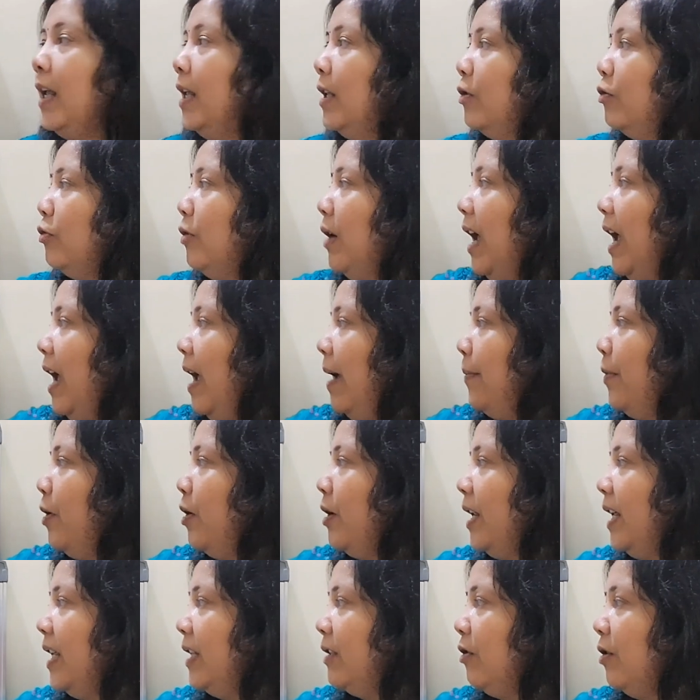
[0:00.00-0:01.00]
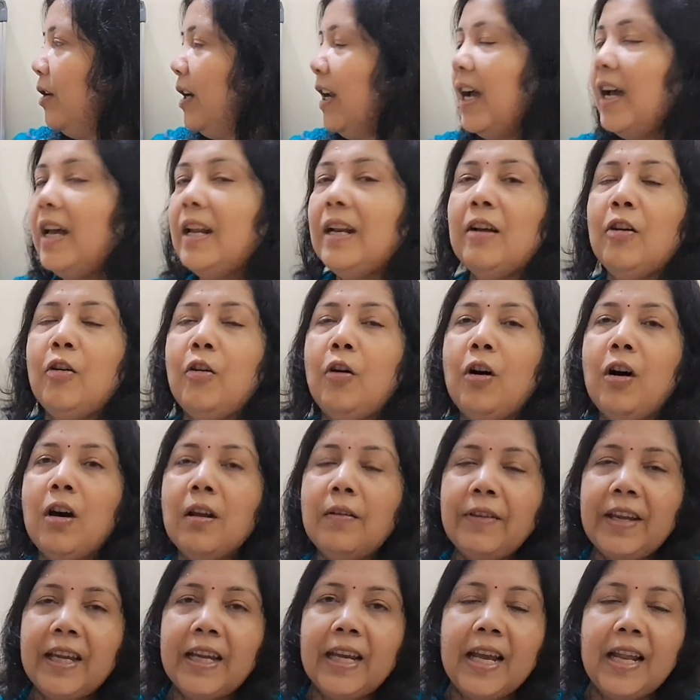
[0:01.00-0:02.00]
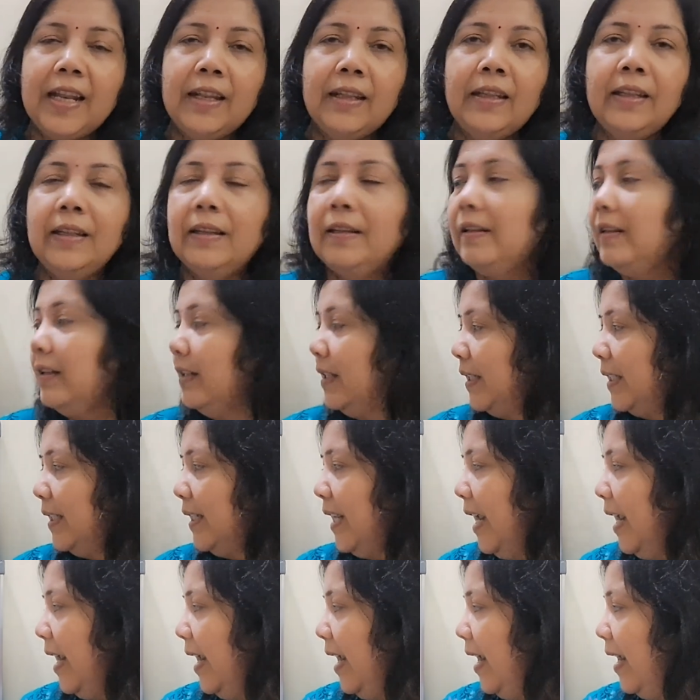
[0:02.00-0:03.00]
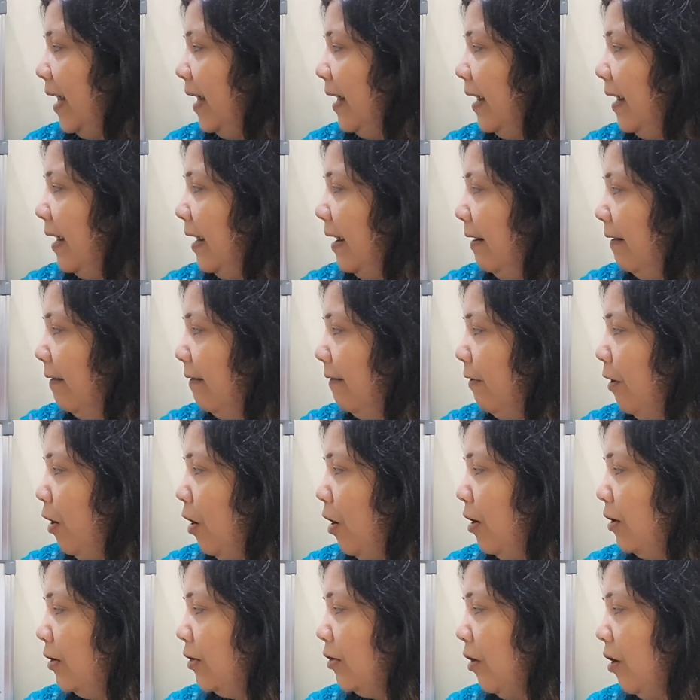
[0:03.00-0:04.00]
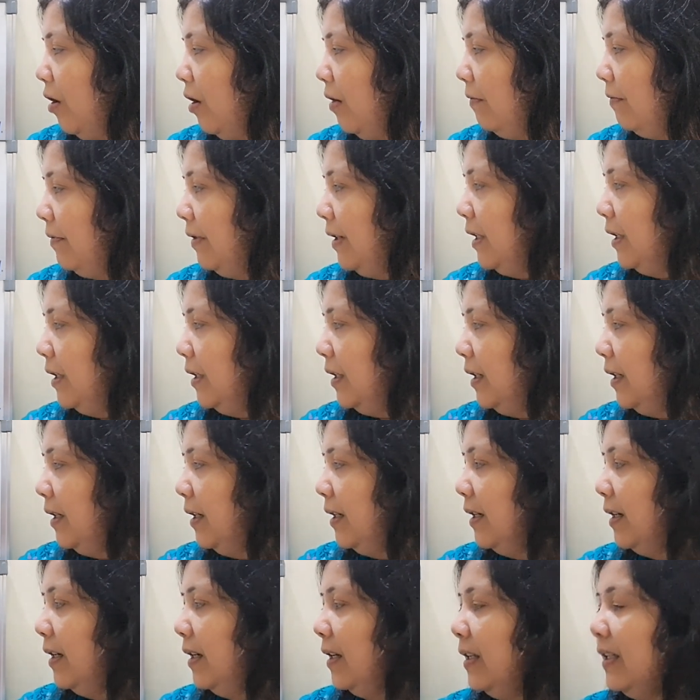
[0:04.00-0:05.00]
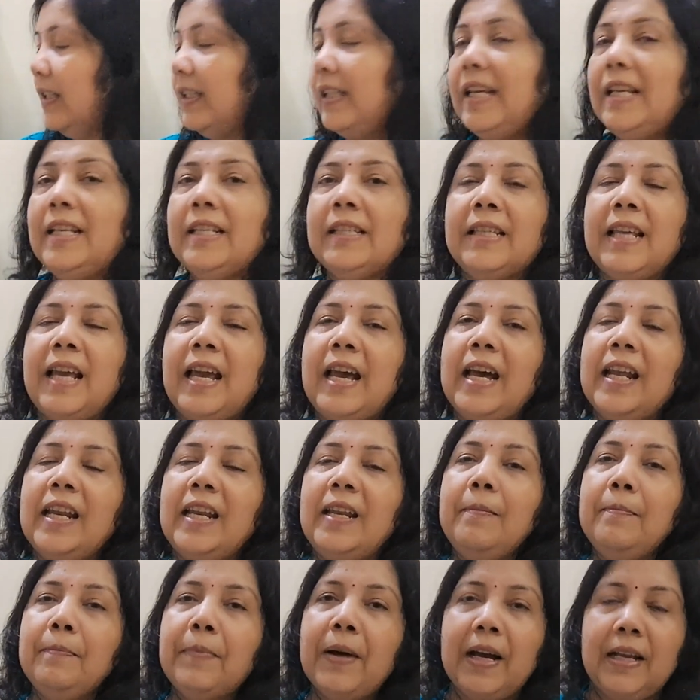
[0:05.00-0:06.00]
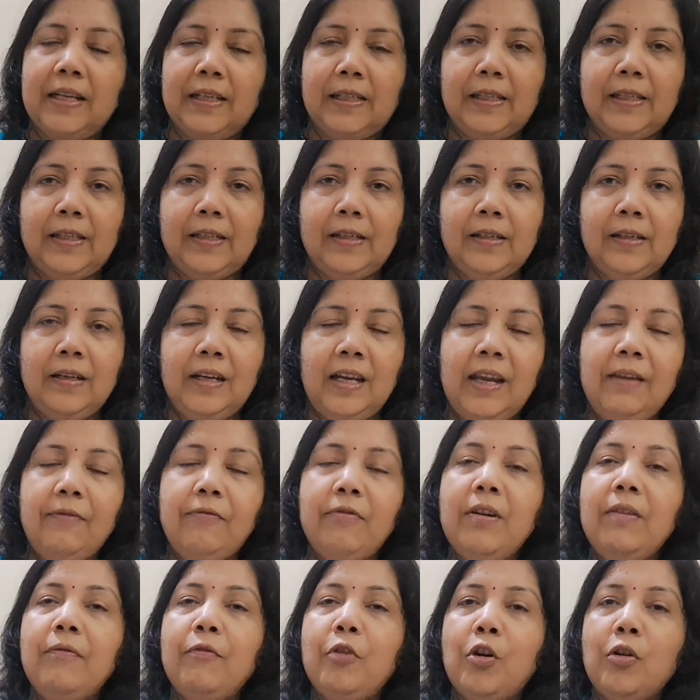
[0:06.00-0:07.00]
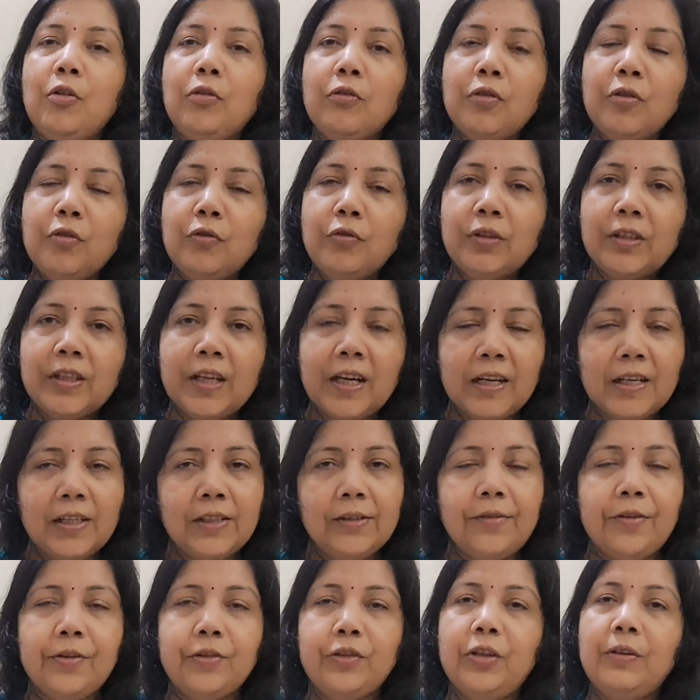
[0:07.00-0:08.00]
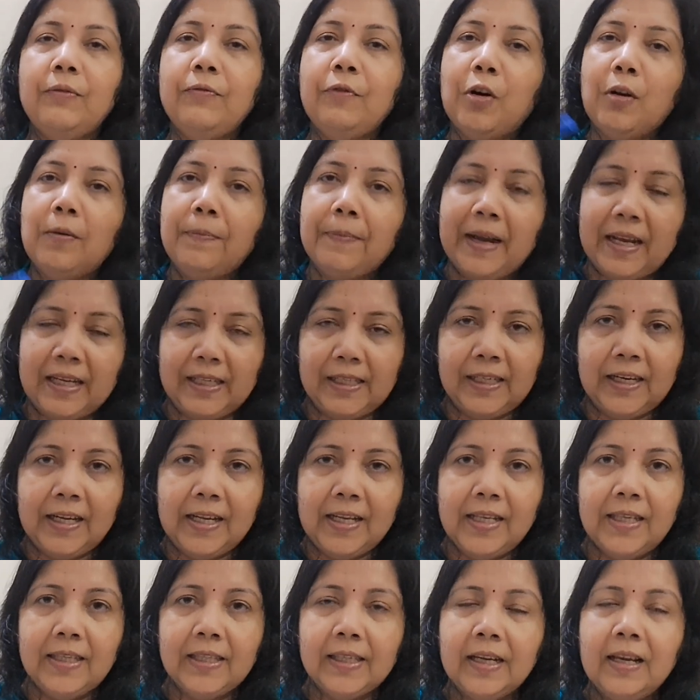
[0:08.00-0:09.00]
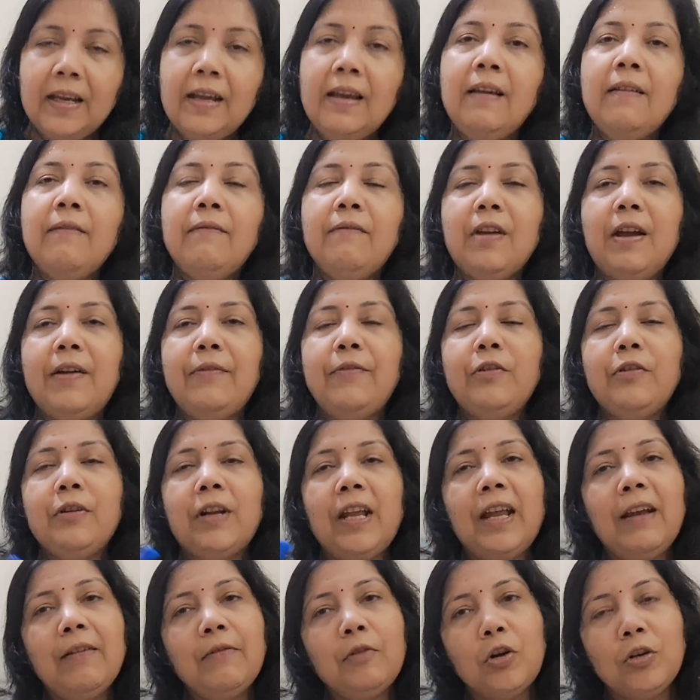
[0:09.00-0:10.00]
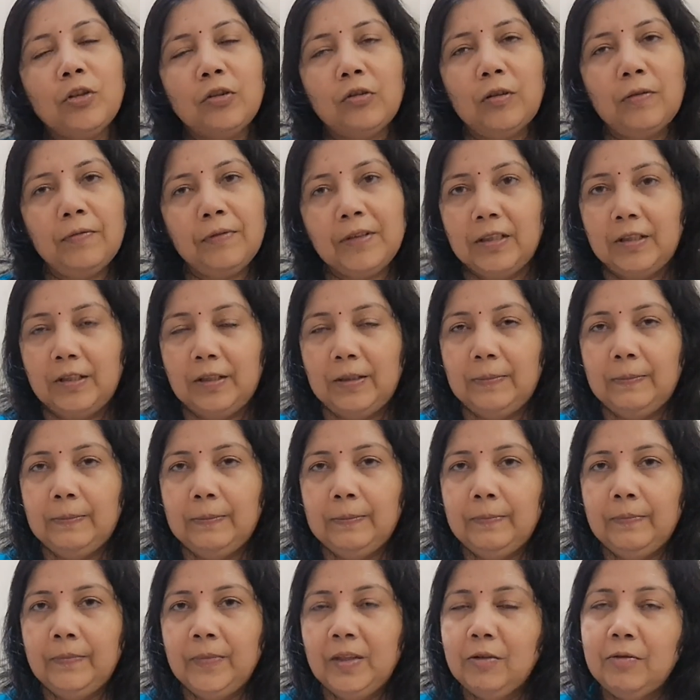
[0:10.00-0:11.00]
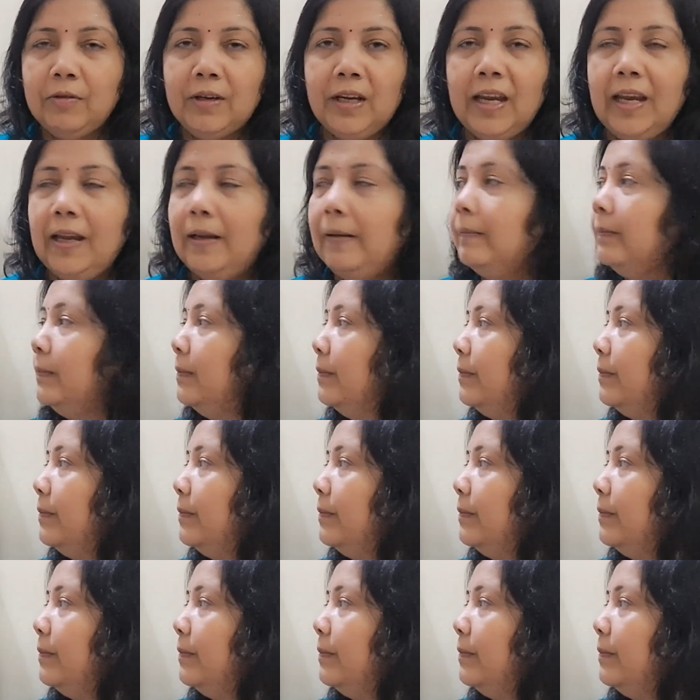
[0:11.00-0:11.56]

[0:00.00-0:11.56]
So am or is or are, or we can say was or were since they are in past. If we want to use the construction for past tense, we have to take was or were. Okay.